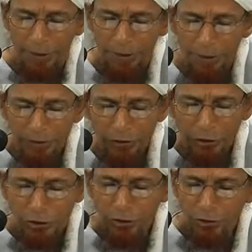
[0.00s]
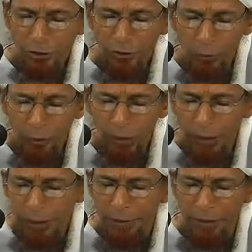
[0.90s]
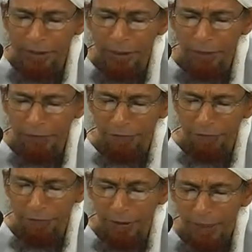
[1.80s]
He has children who earn enough